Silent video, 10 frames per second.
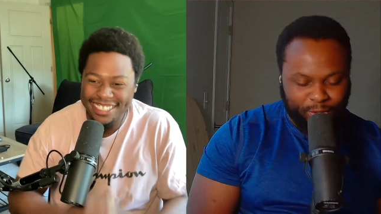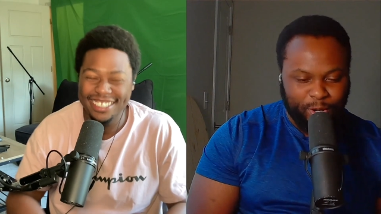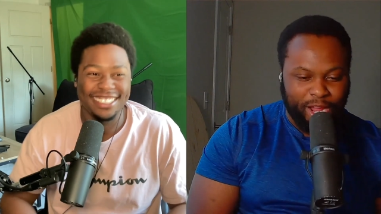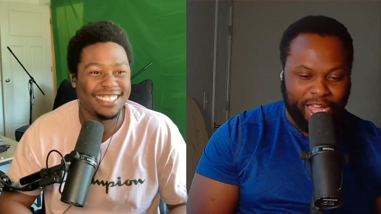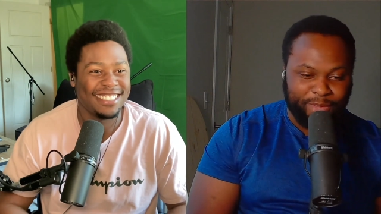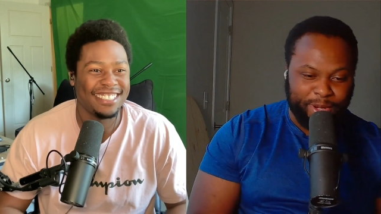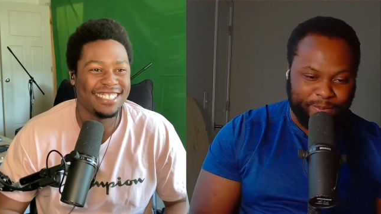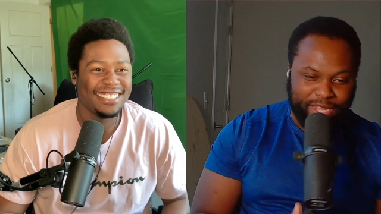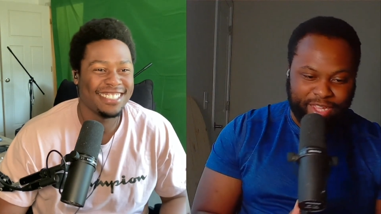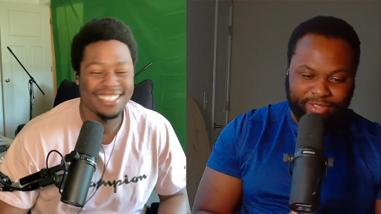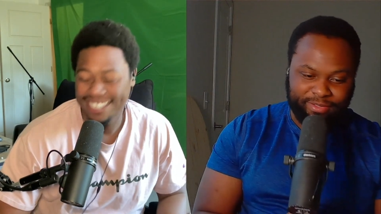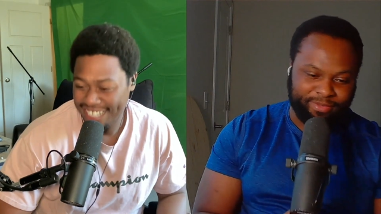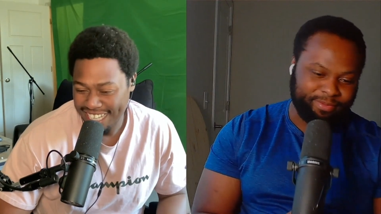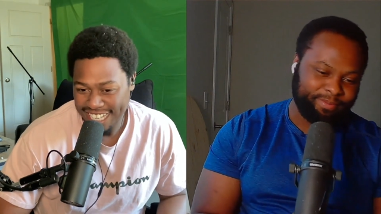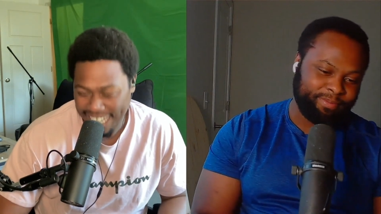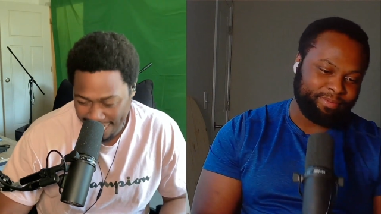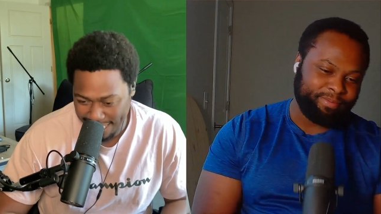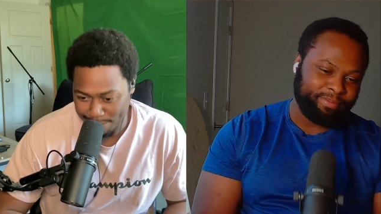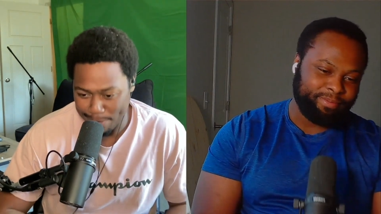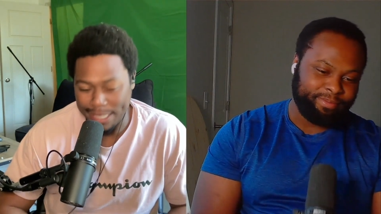Speaker 1: What's going on, guys? My name's Alan.
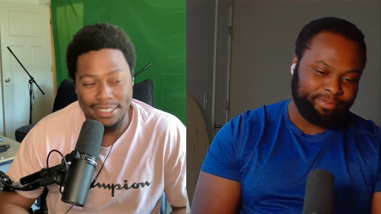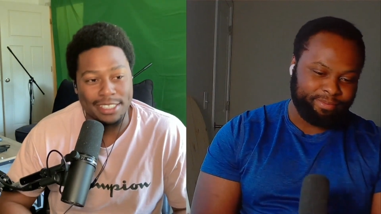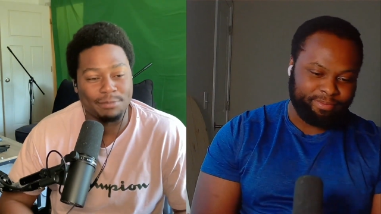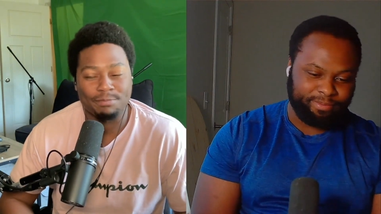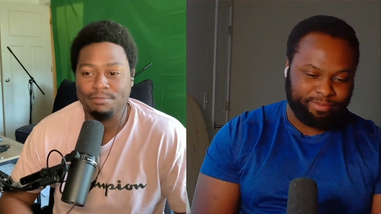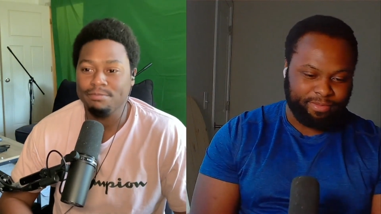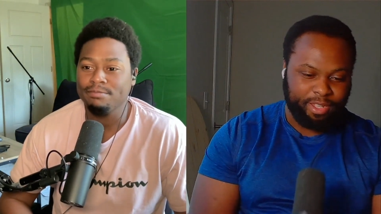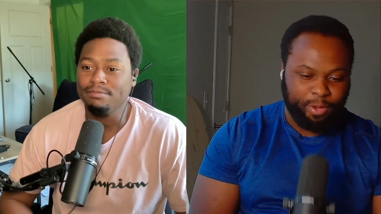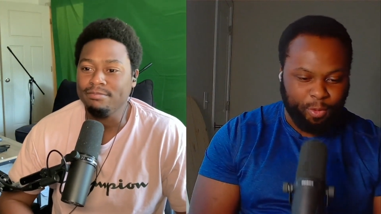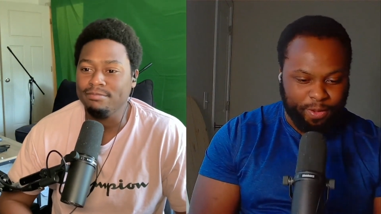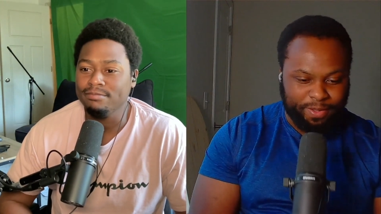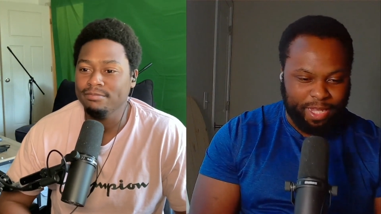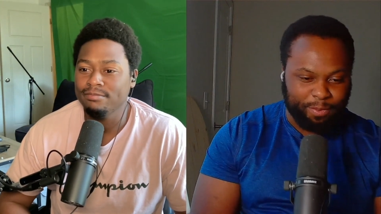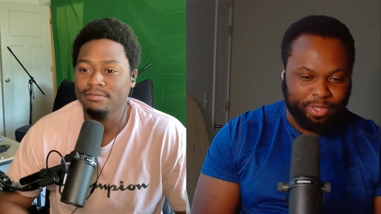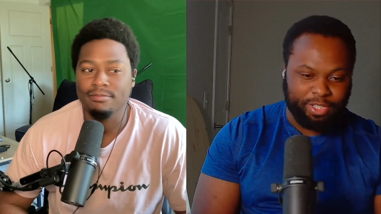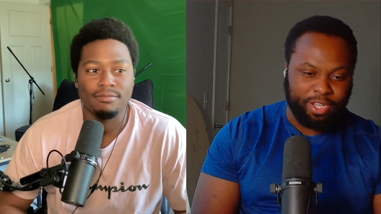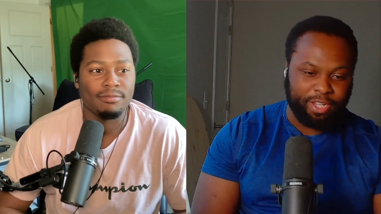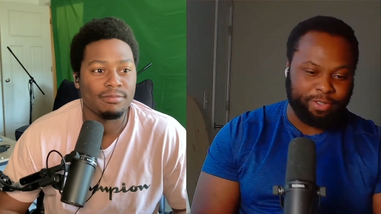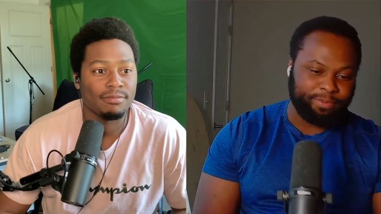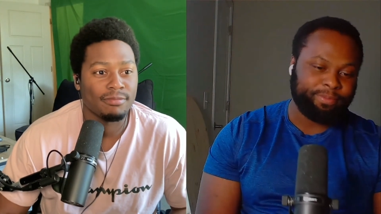And I'm Alex. Welcome to
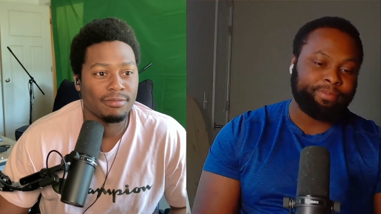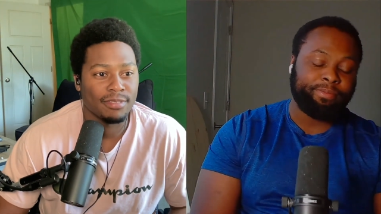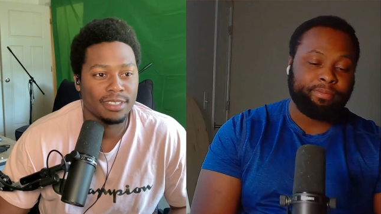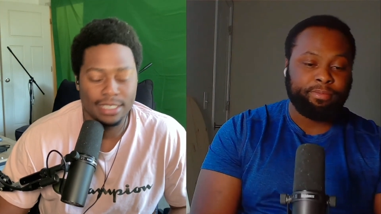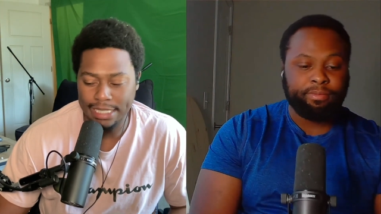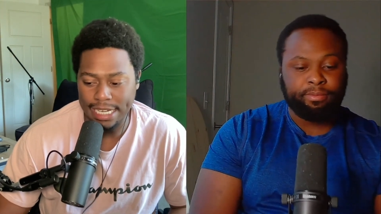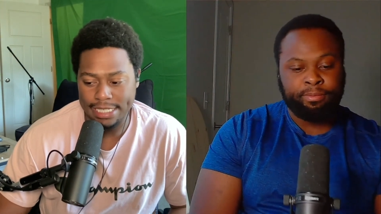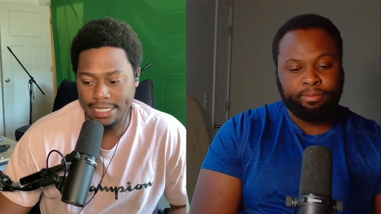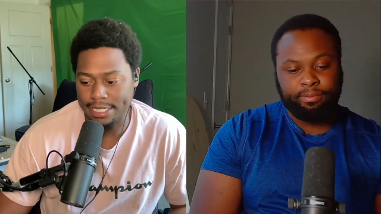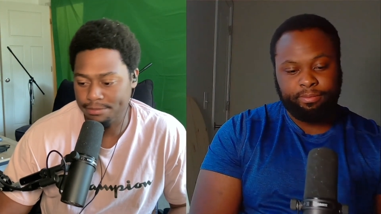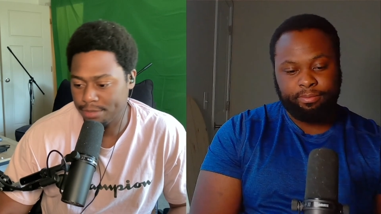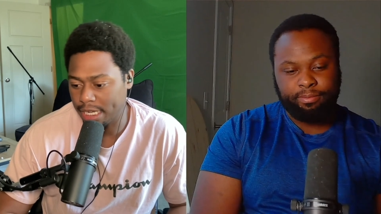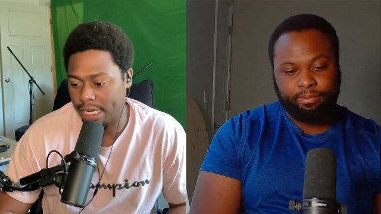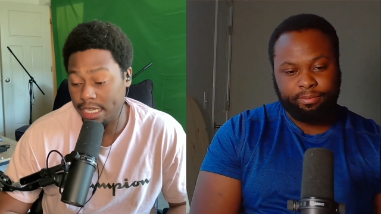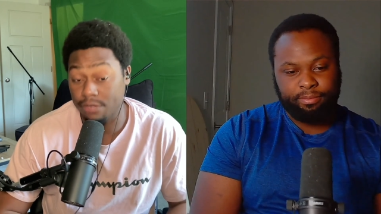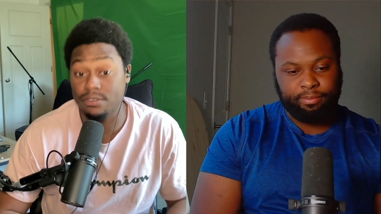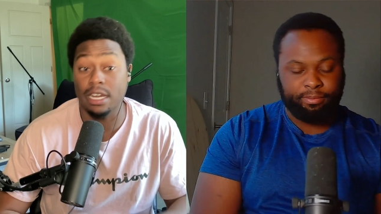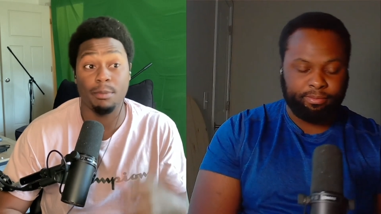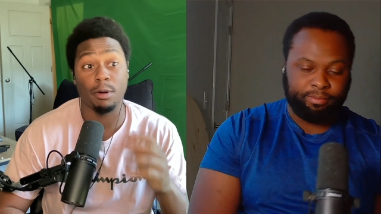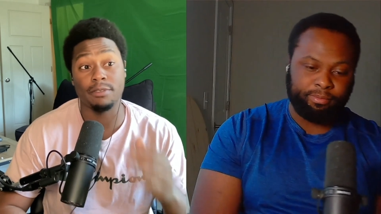Amicy
Speaker 2: channel. Guys, listen, uh, if
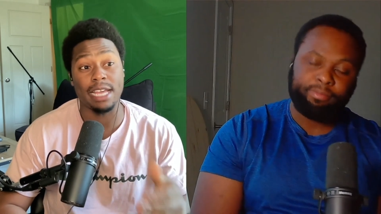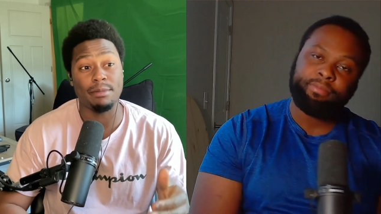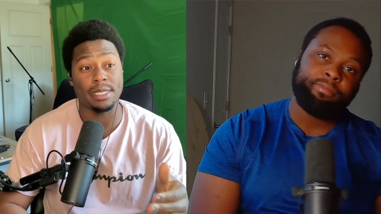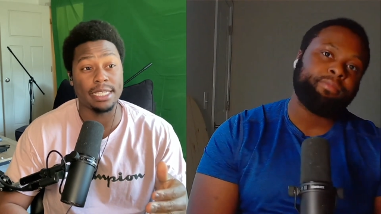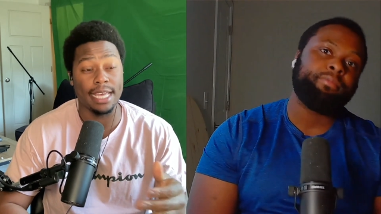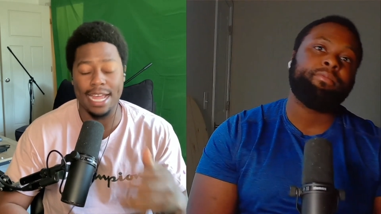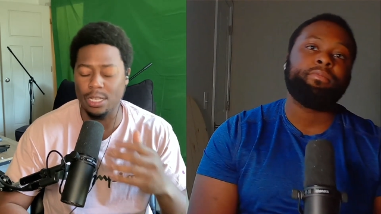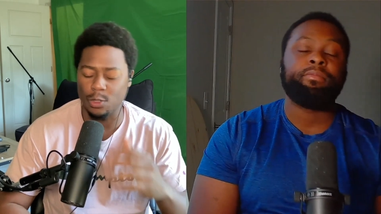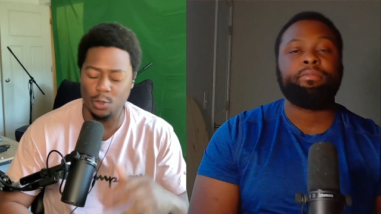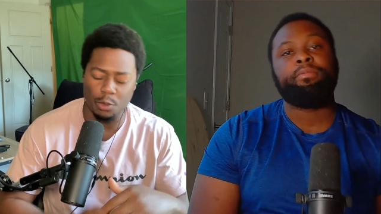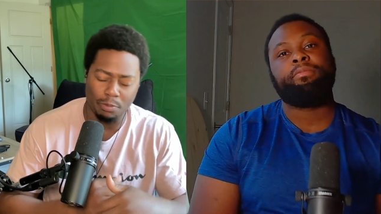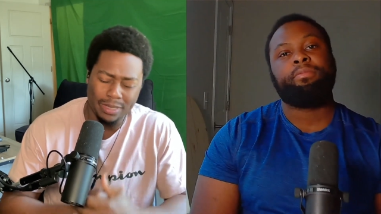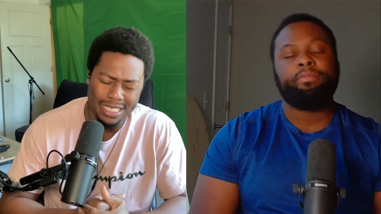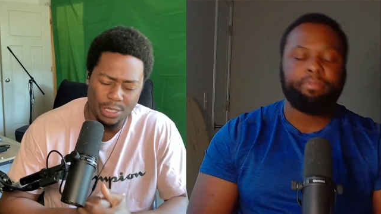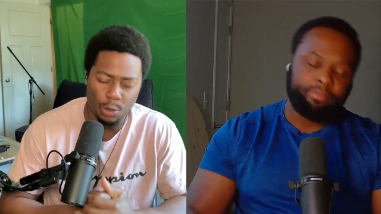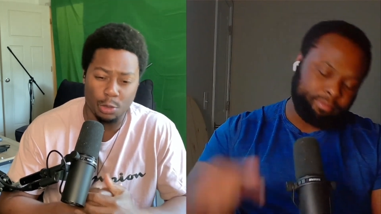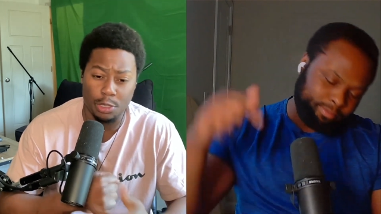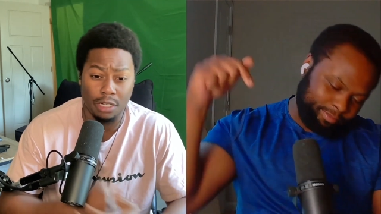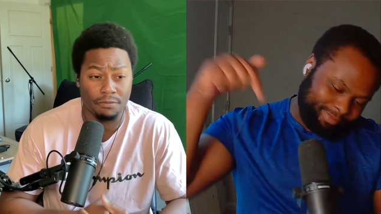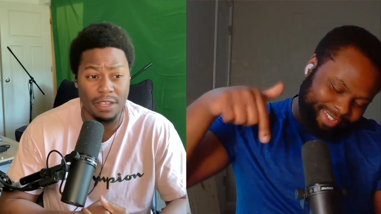you're not part of the Amicy gang, as usual, please do us a
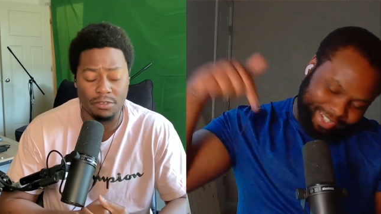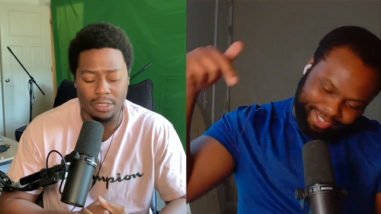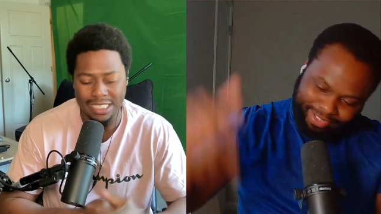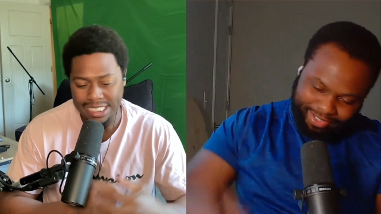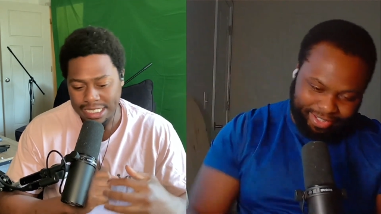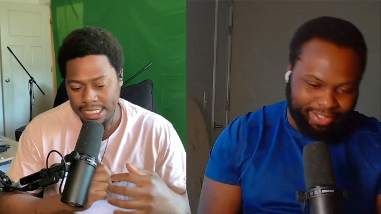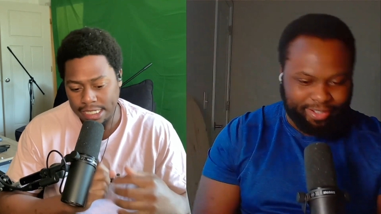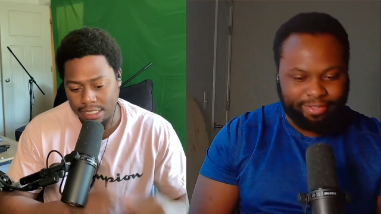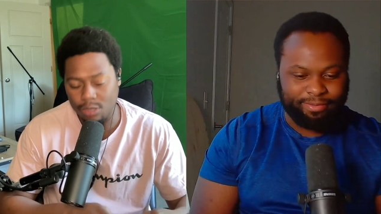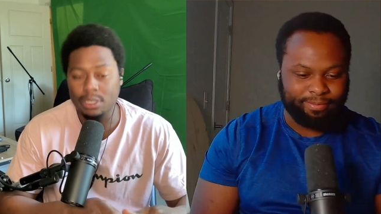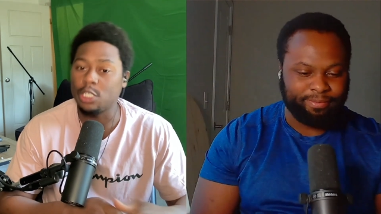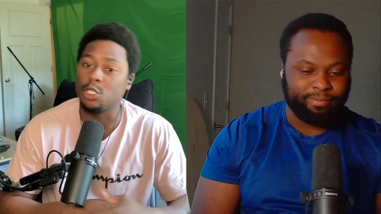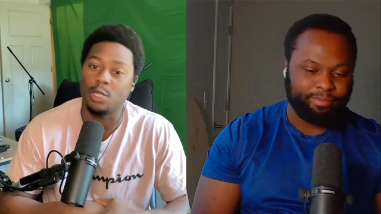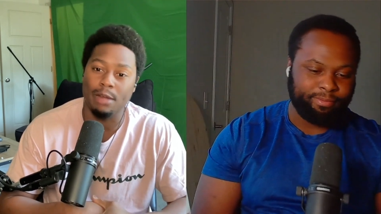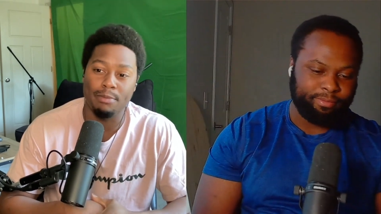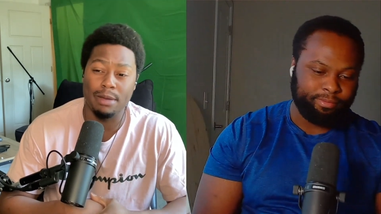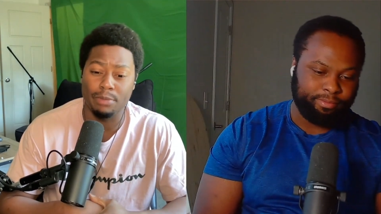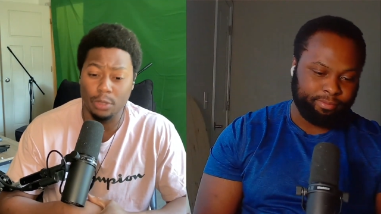solid favor. Click, Click. on that subscribe button below